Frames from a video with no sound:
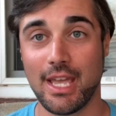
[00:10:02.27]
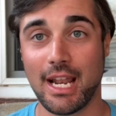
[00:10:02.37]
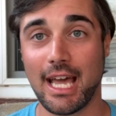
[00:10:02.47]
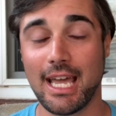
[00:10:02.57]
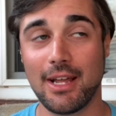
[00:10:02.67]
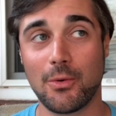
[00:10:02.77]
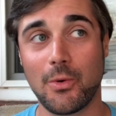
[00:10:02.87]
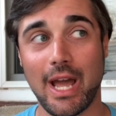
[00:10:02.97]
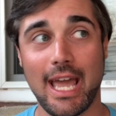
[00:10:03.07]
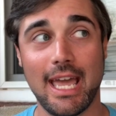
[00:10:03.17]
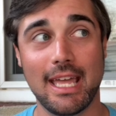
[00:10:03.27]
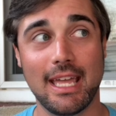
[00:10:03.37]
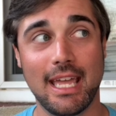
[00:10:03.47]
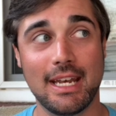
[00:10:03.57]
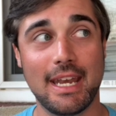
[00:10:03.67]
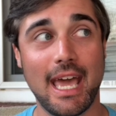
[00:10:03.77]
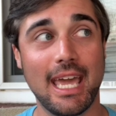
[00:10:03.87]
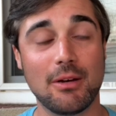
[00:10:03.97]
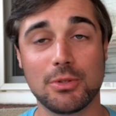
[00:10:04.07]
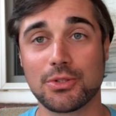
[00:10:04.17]
And I had a rat, and
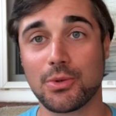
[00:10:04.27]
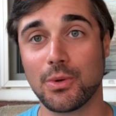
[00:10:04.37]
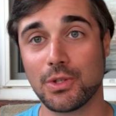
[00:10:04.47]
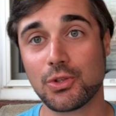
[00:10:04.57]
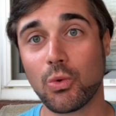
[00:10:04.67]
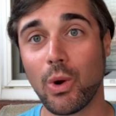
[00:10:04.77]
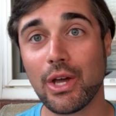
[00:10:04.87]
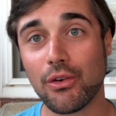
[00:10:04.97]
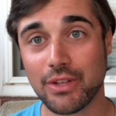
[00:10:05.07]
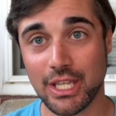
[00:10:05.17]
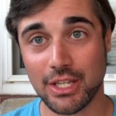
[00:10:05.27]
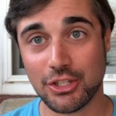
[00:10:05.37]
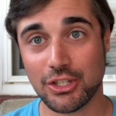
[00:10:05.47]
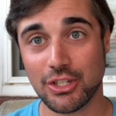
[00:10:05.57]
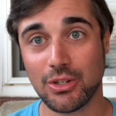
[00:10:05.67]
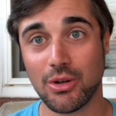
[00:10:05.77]
Dad was throwing a 12-inch